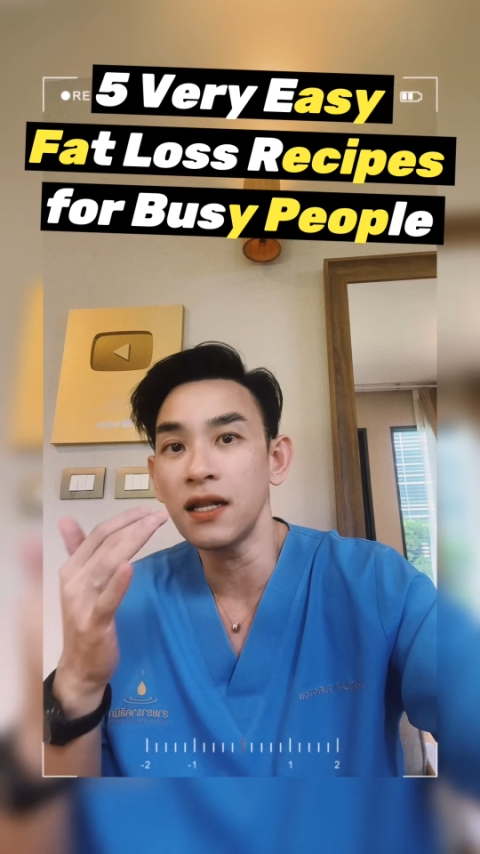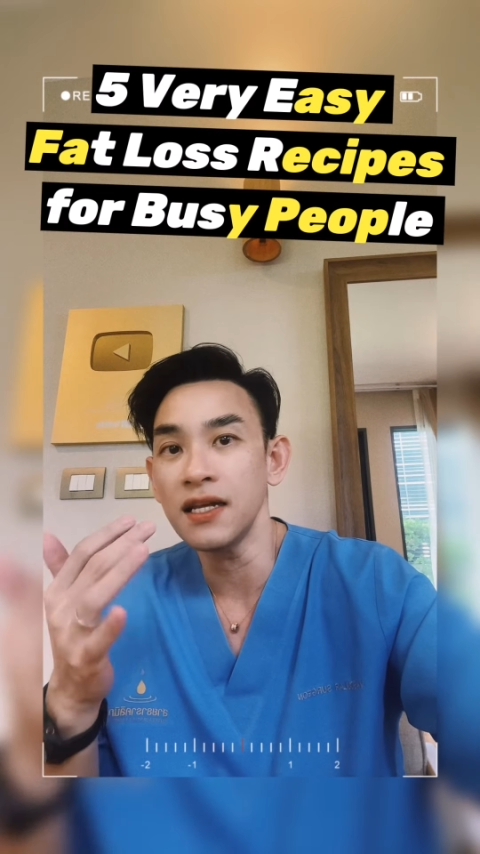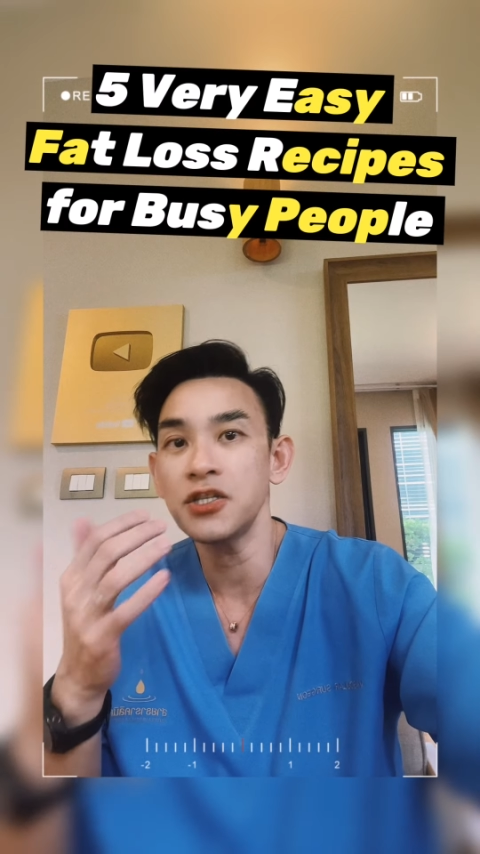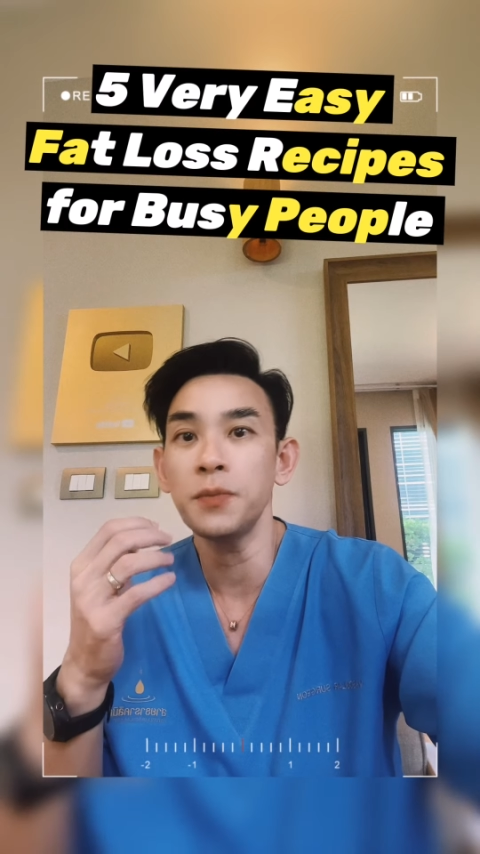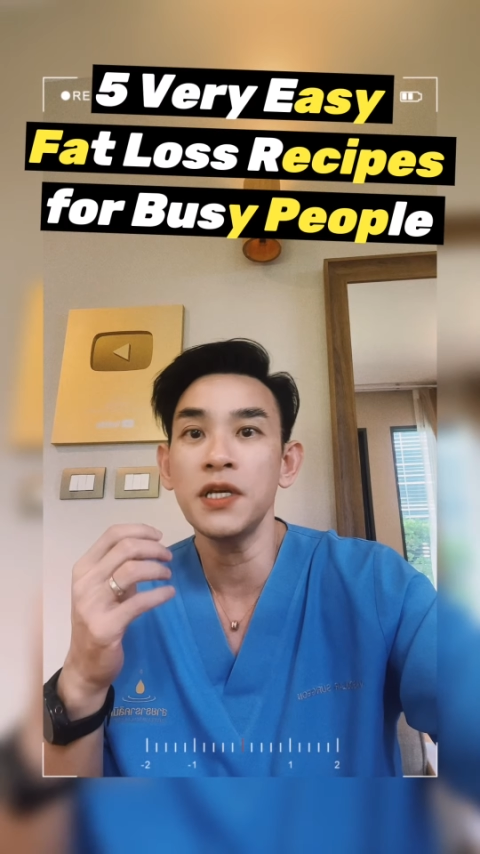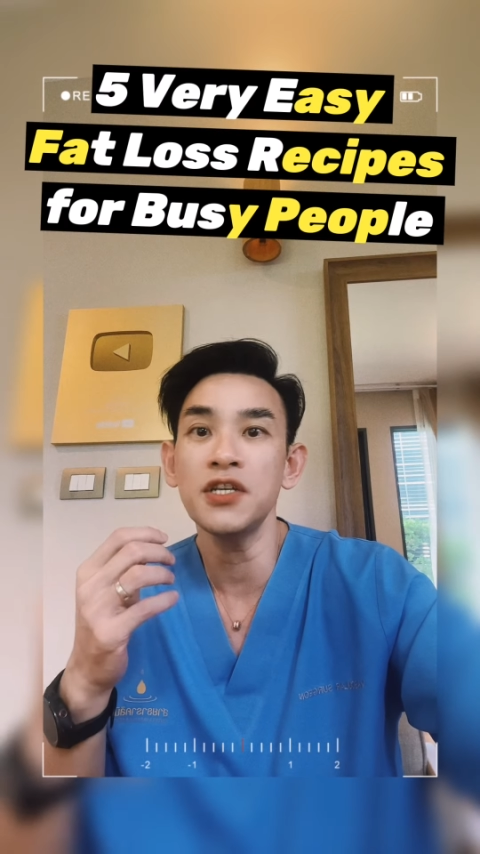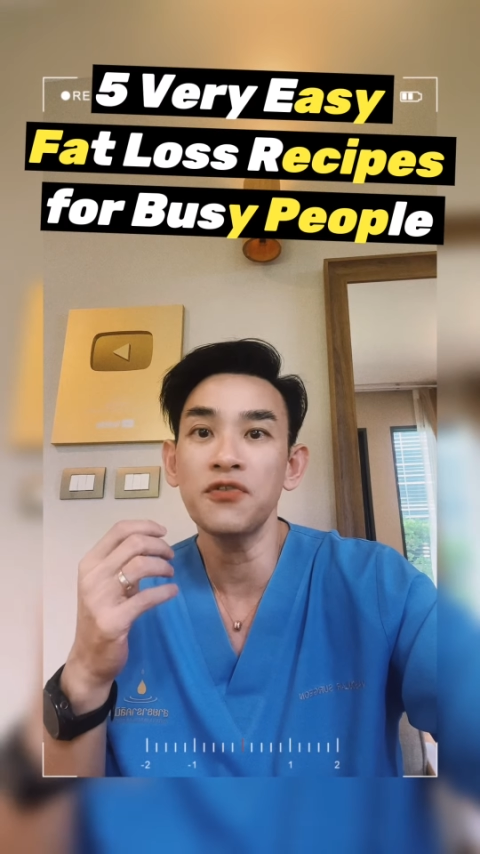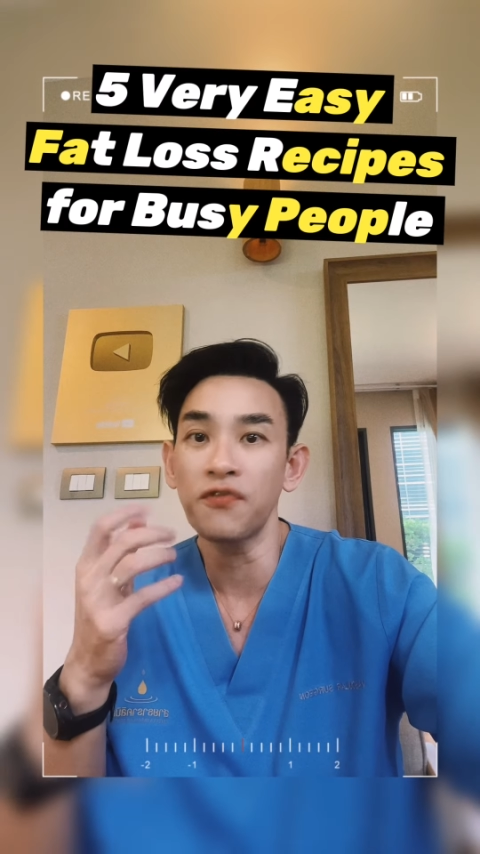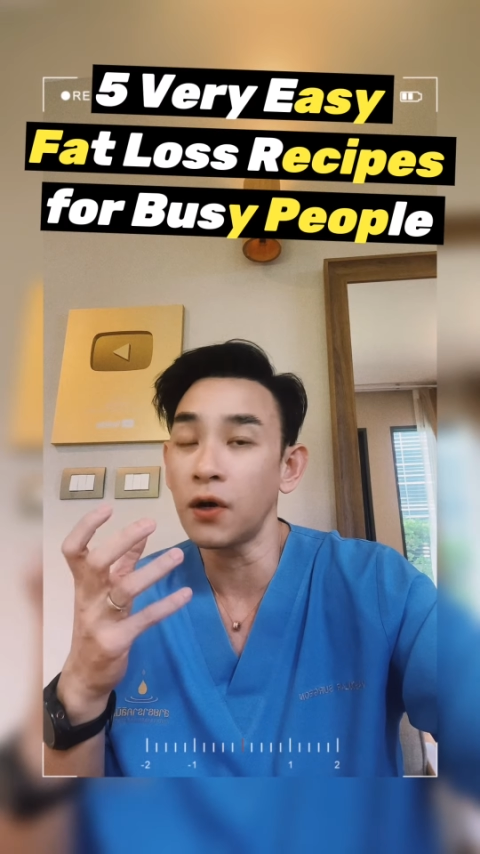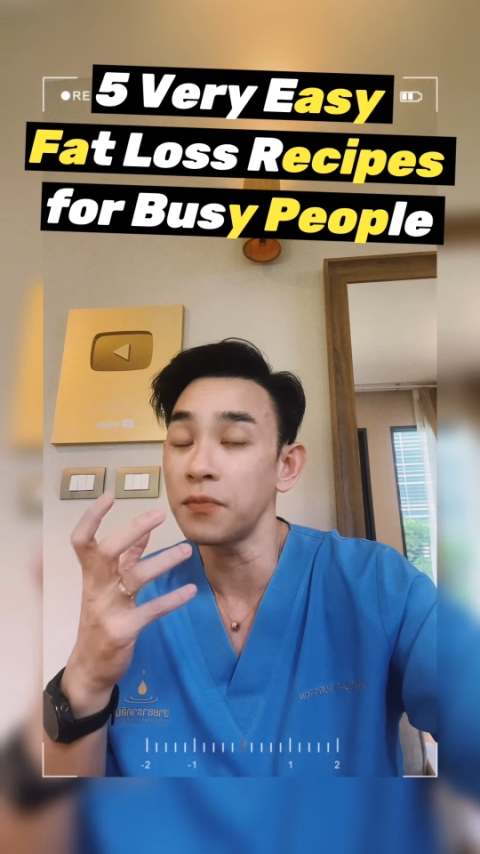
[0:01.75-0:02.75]
recipes
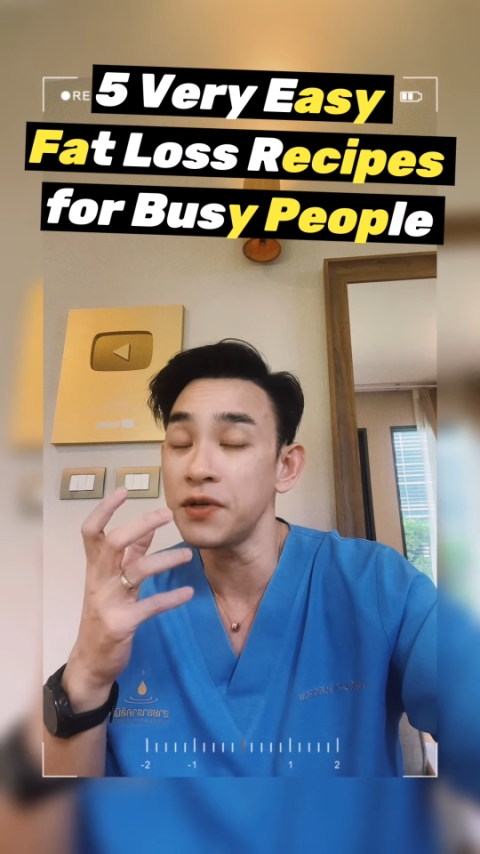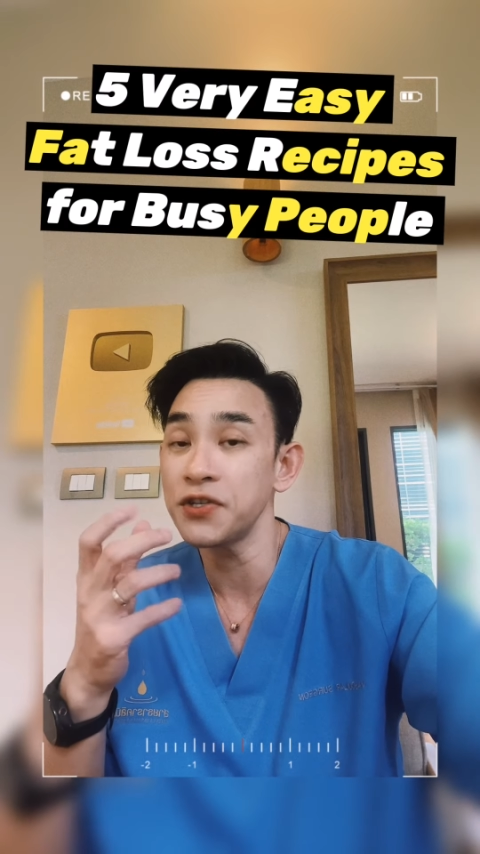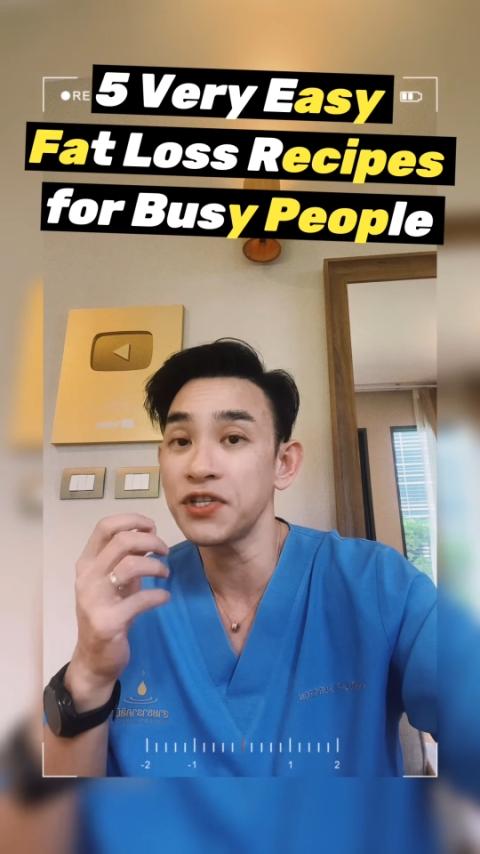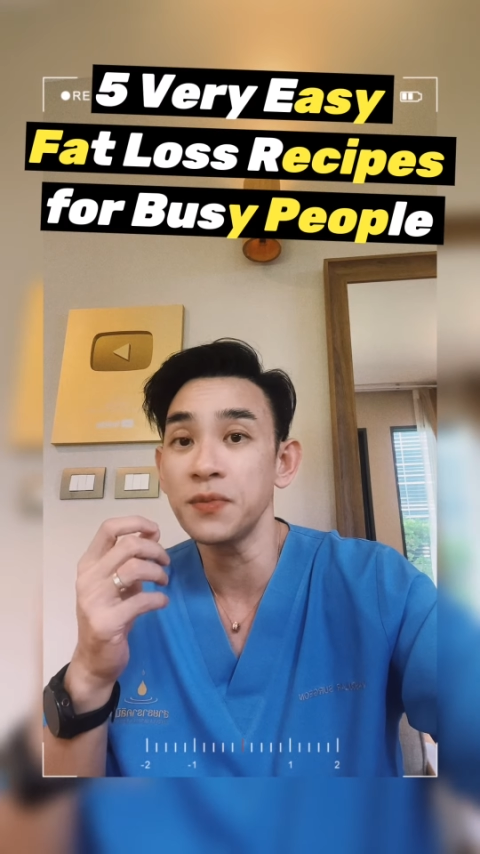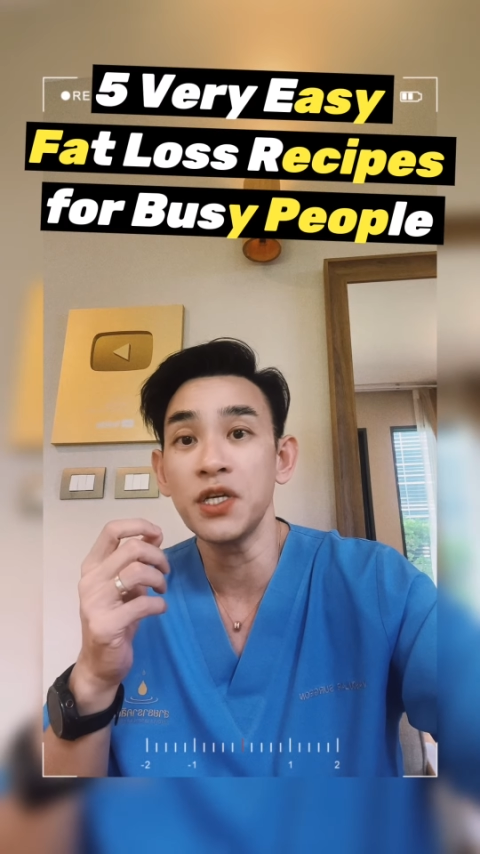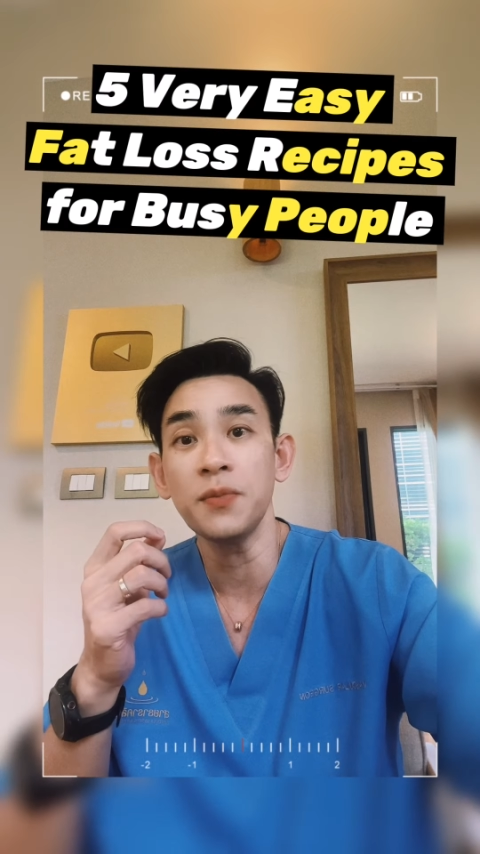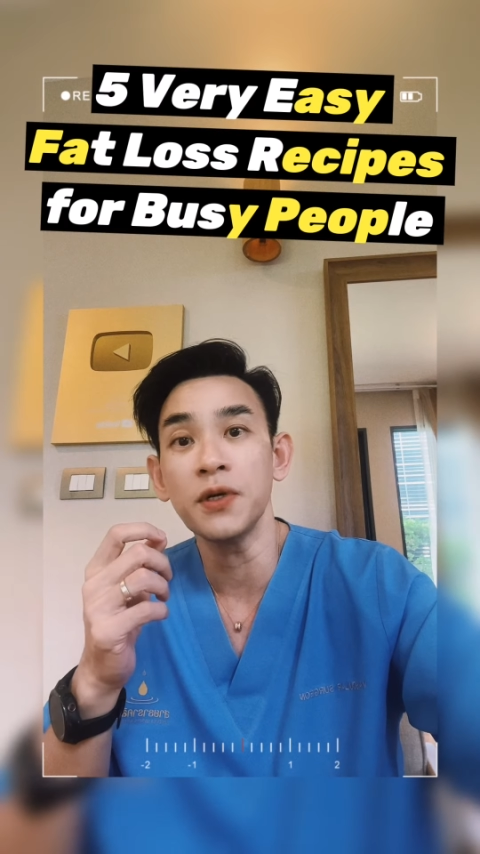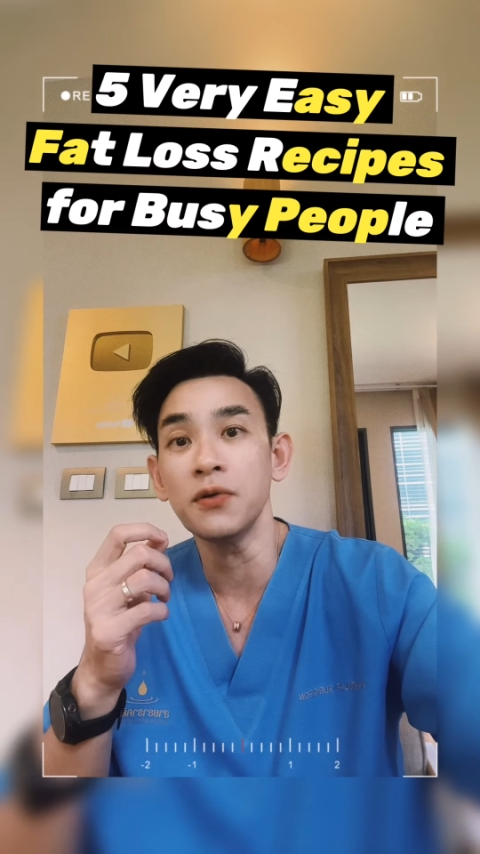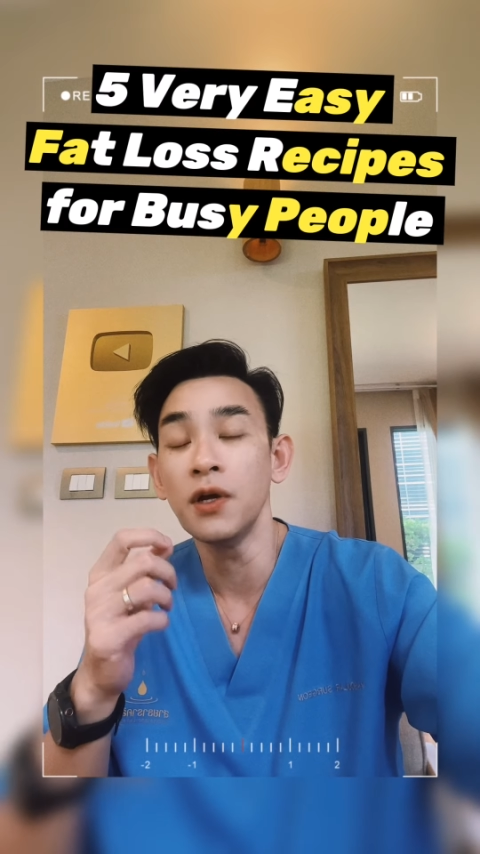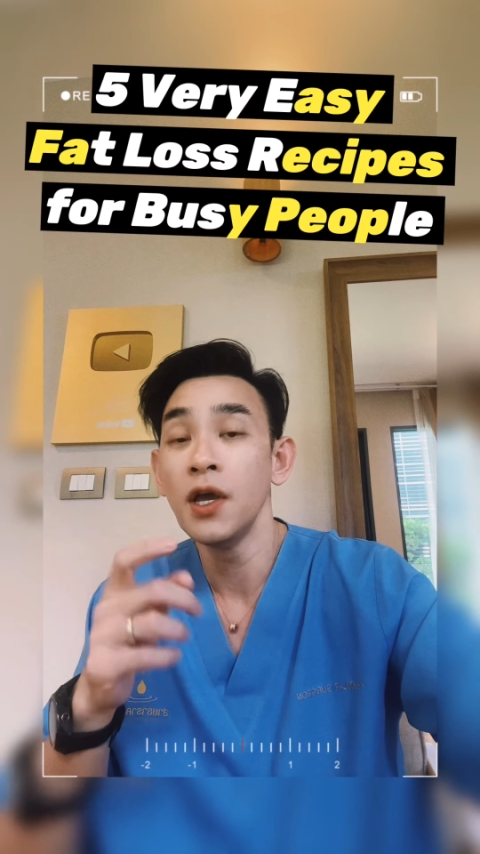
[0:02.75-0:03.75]
for busy people.